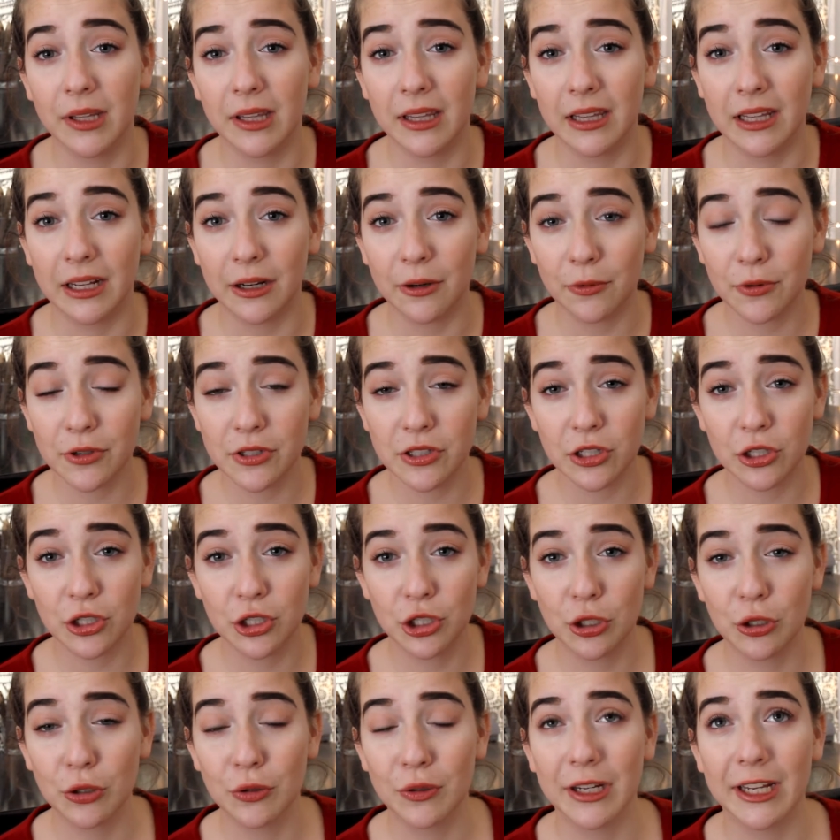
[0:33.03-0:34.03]
there was a
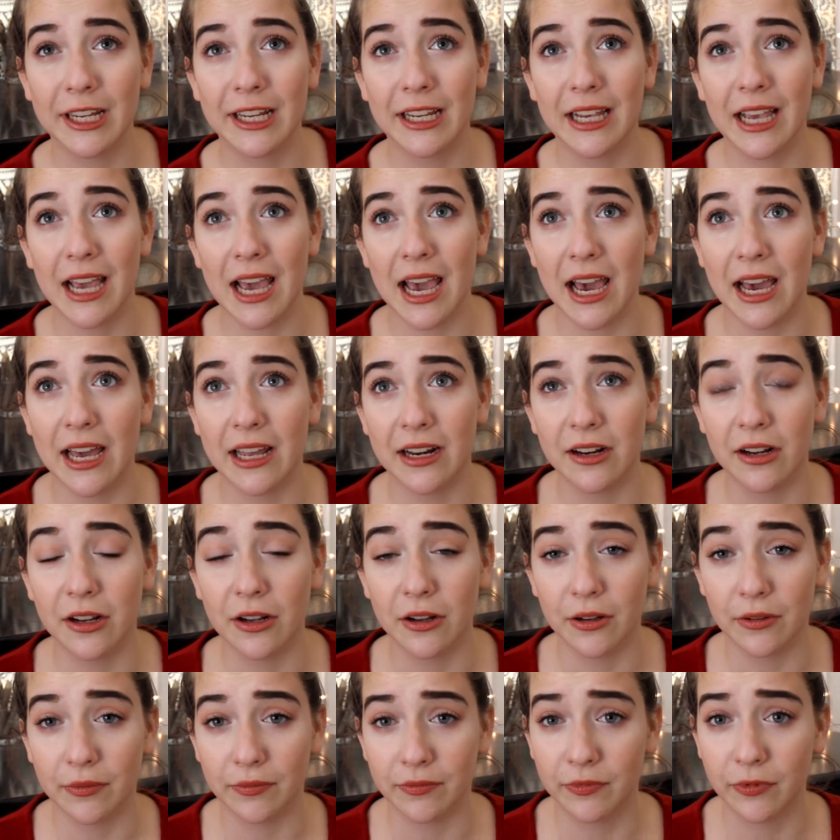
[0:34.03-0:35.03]
shooting at
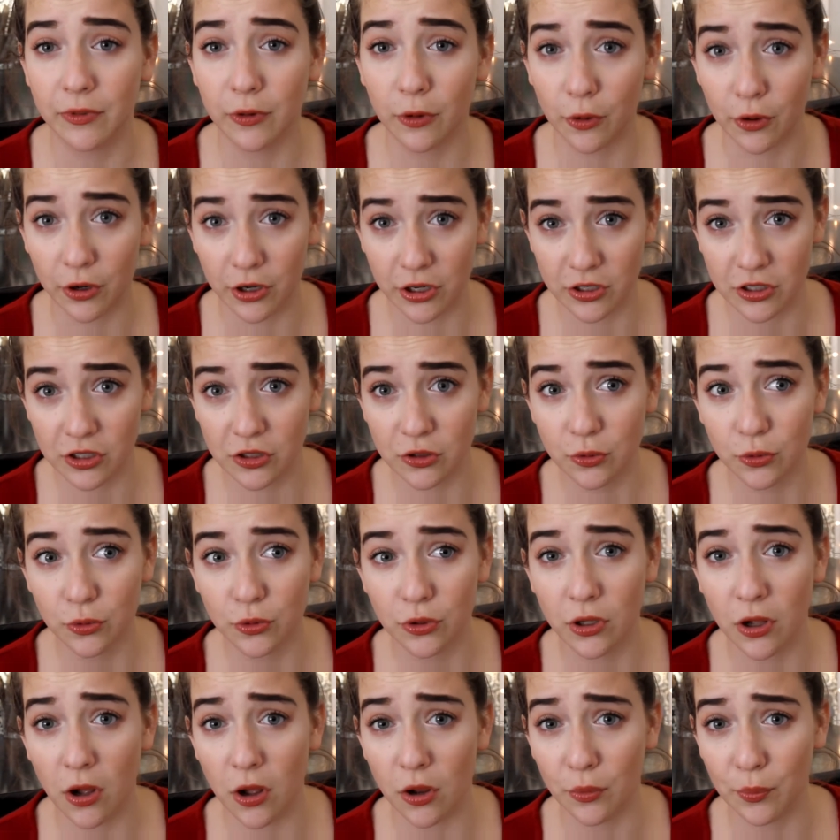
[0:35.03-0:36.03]
a Florida
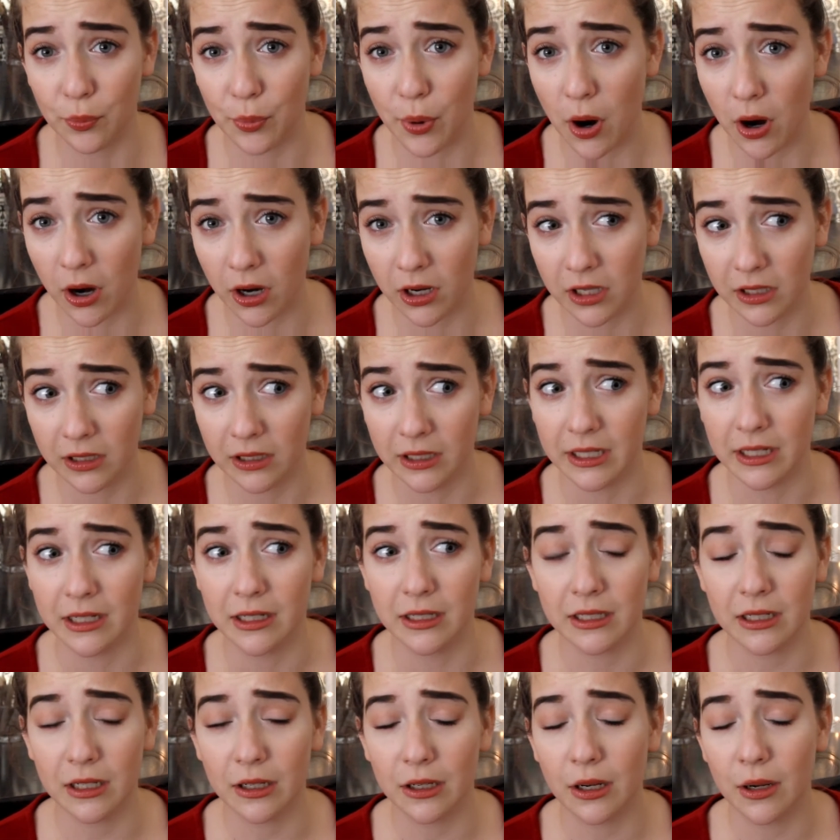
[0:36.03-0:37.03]
school called
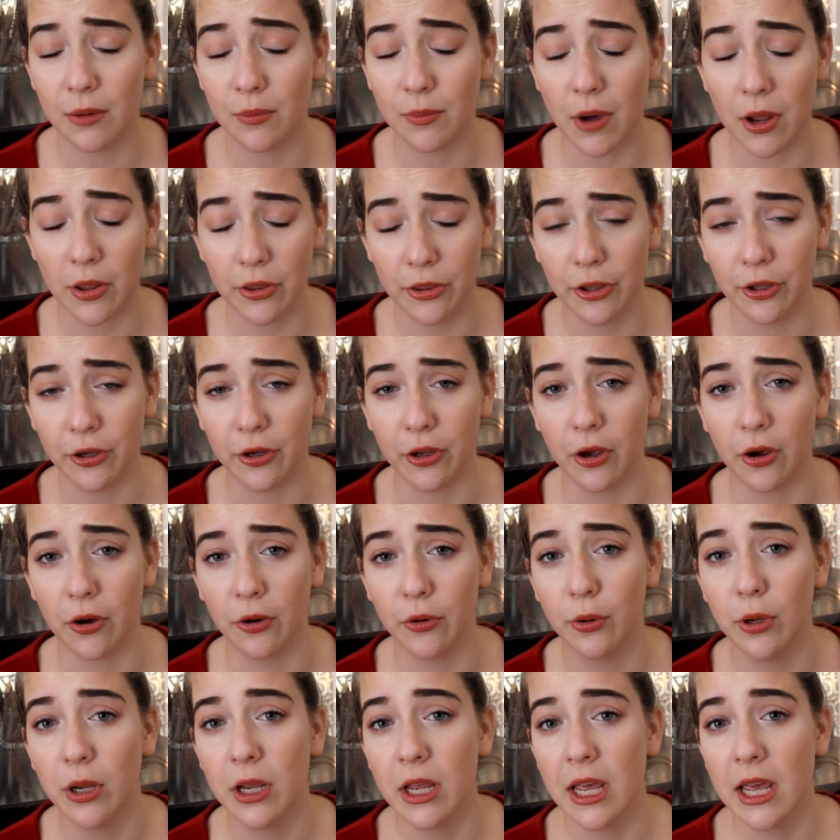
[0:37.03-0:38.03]
Parkland a month
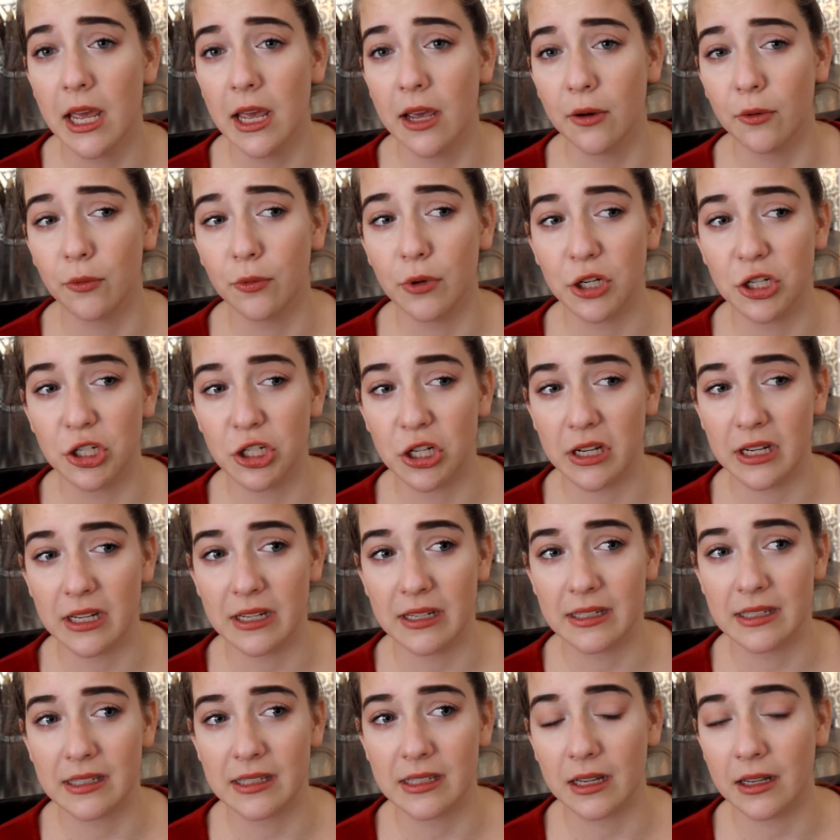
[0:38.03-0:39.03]
ago, which
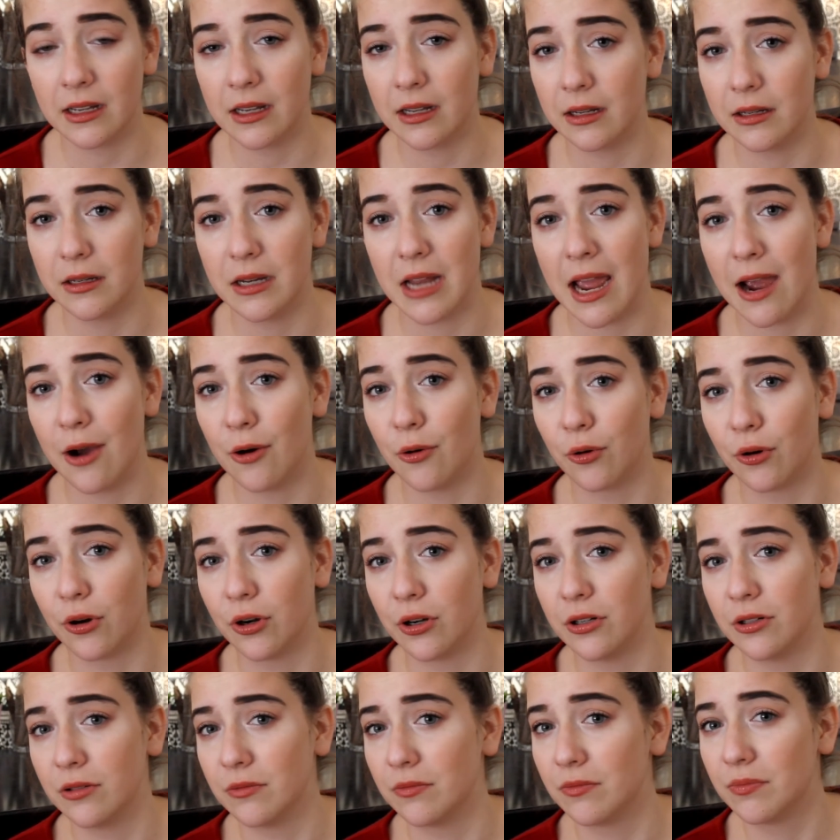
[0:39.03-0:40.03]
is an
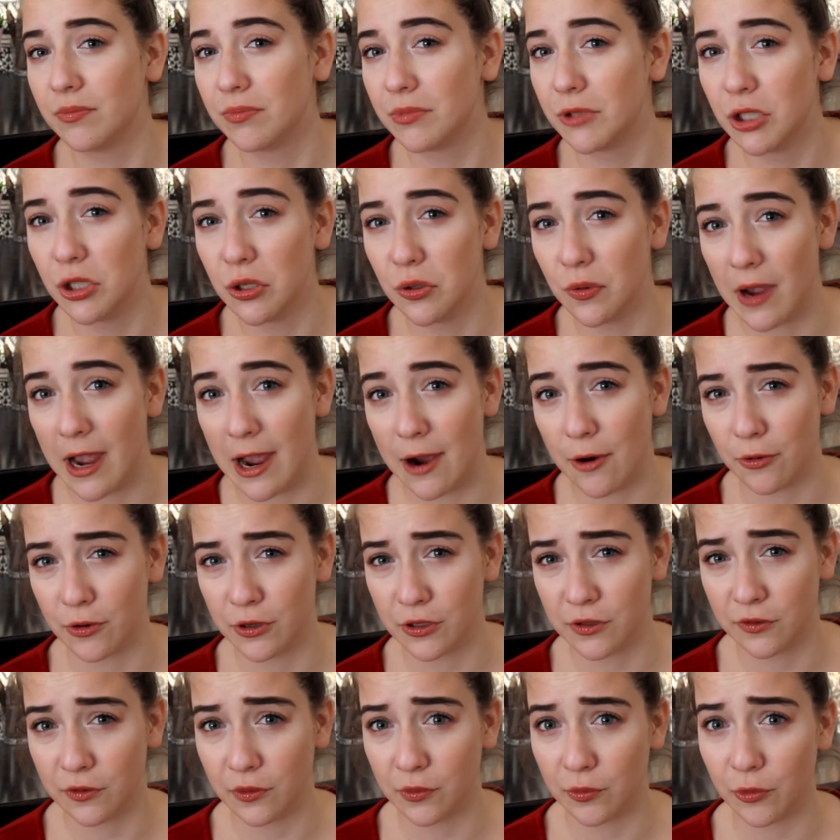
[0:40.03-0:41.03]
hour and 2
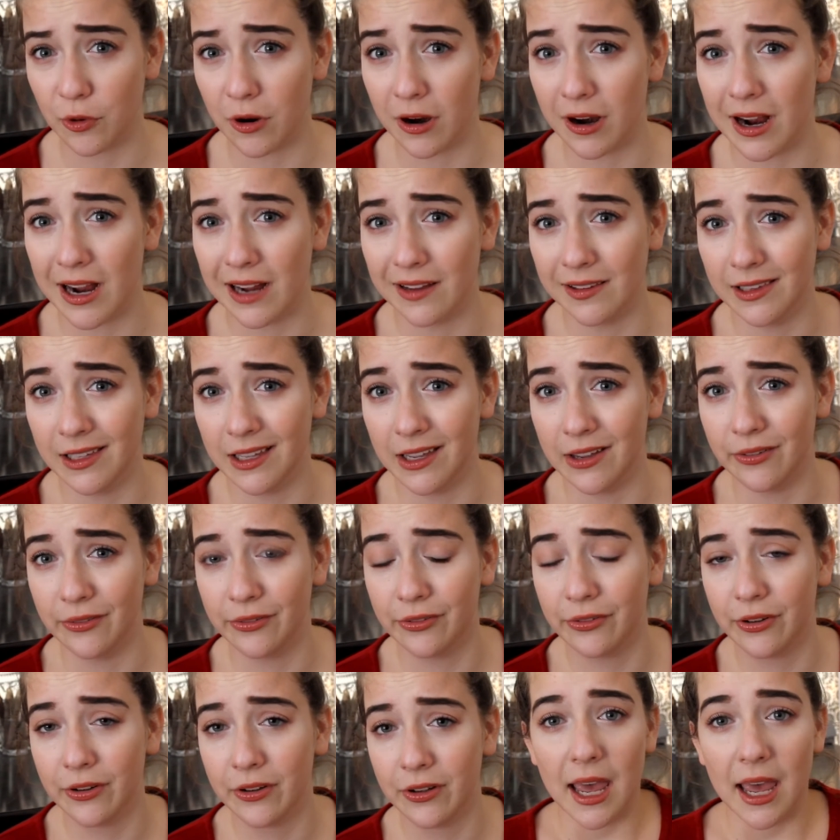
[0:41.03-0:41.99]
hours from where I live.